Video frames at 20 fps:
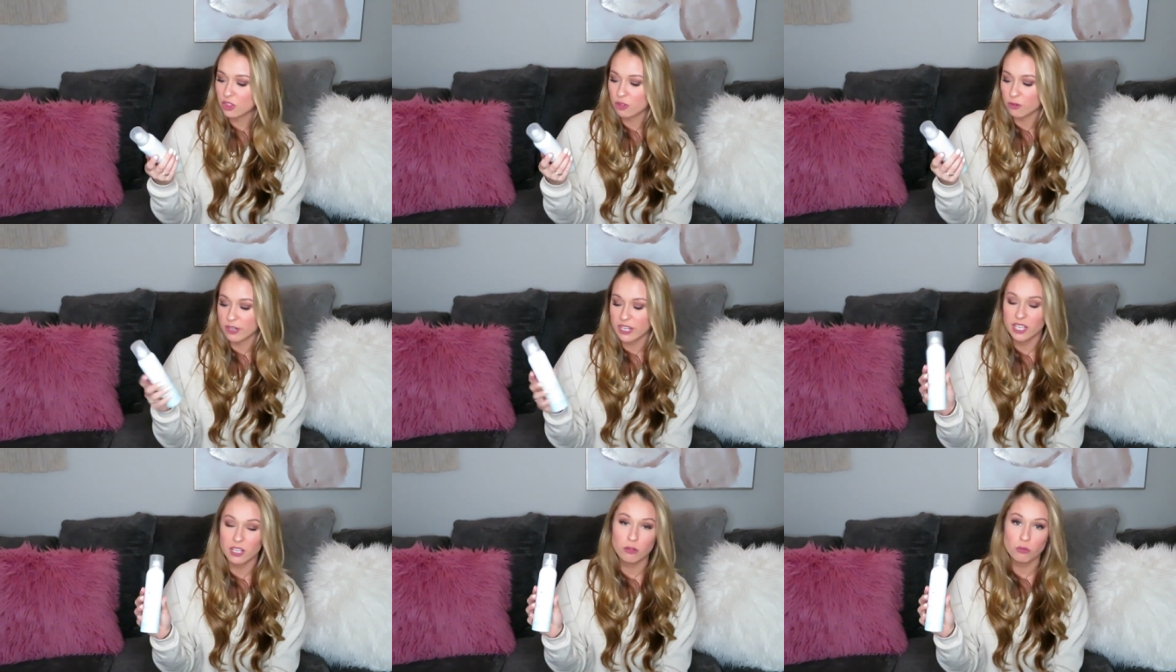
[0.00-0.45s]

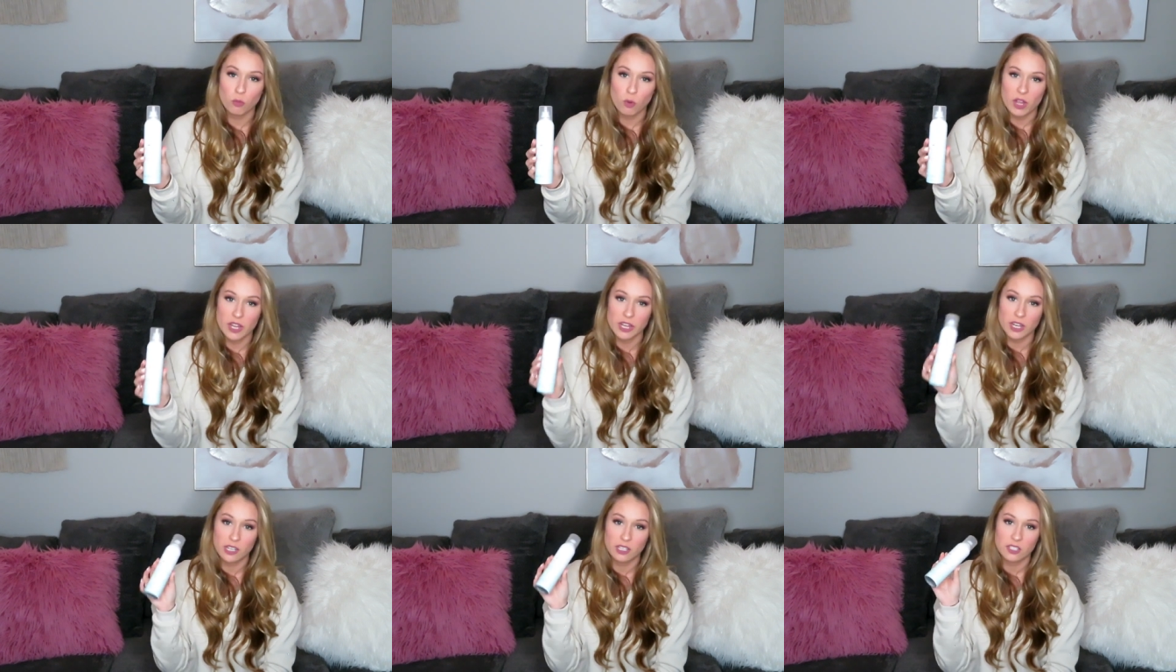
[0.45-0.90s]

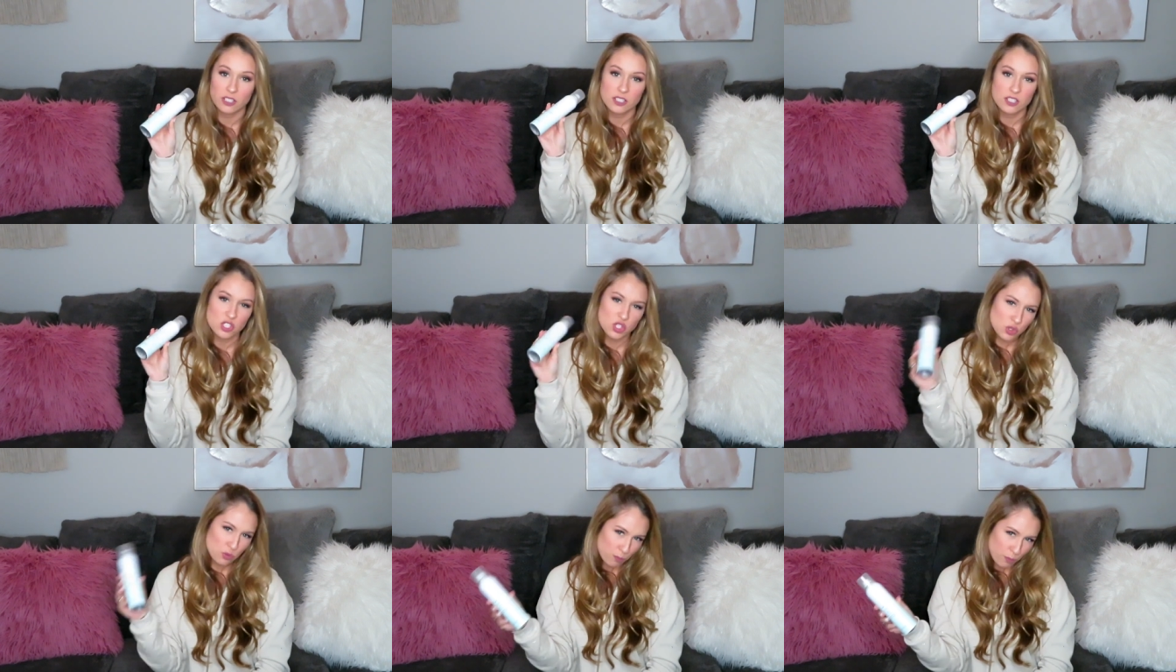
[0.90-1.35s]

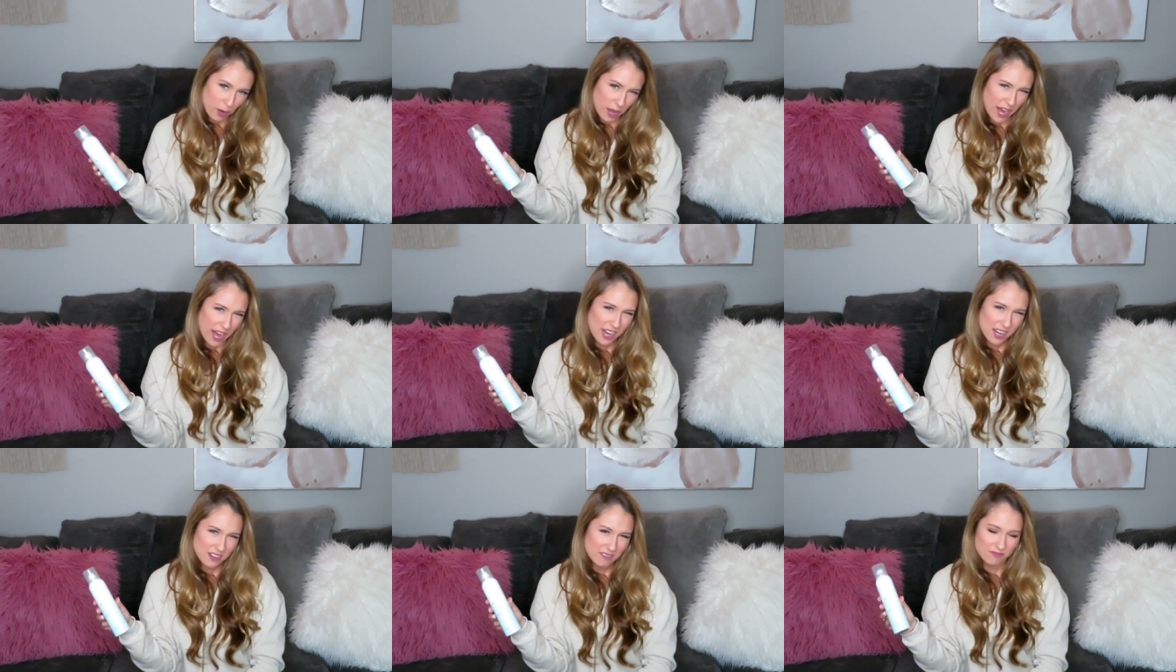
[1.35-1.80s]
3-in-1
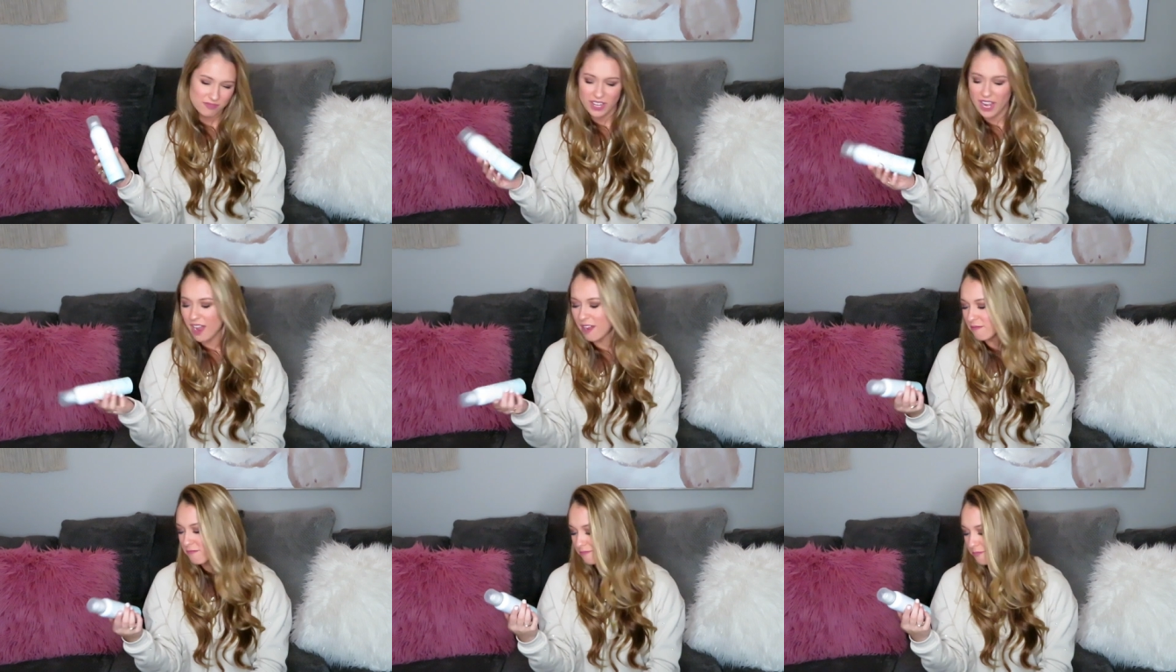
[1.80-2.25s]
spray,
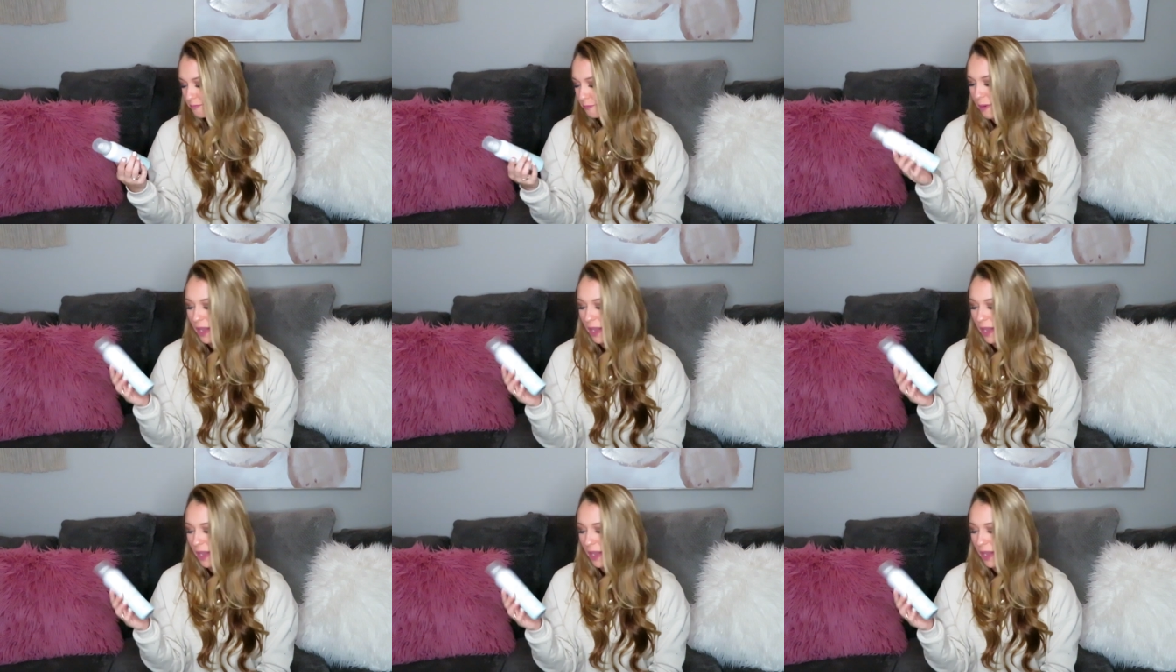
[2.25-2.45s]
yeah,